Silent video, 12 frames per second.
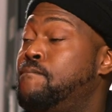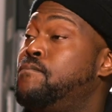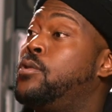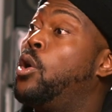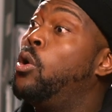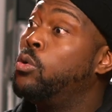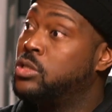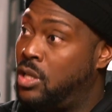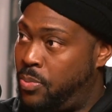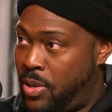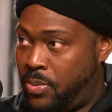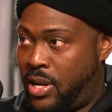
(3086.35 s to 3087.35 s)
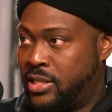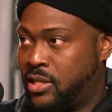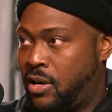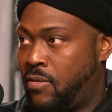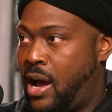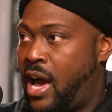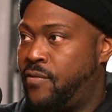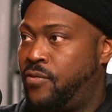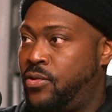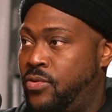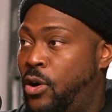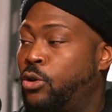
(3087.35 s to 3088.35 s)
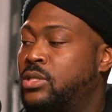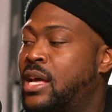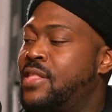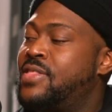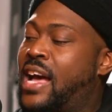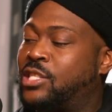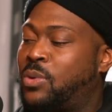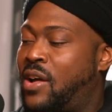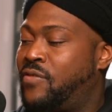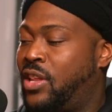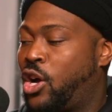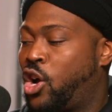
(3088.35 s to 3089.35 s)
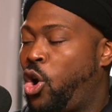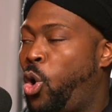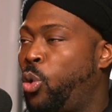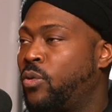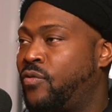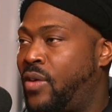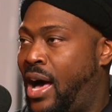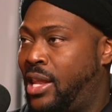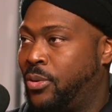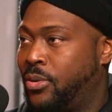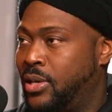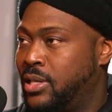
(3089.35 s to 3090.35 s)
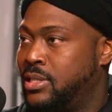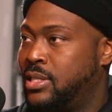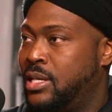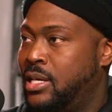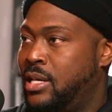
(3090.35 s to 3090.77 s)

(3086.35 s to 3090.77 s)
Those are the people that's gonna ride for you. That's what I feel a cult following is.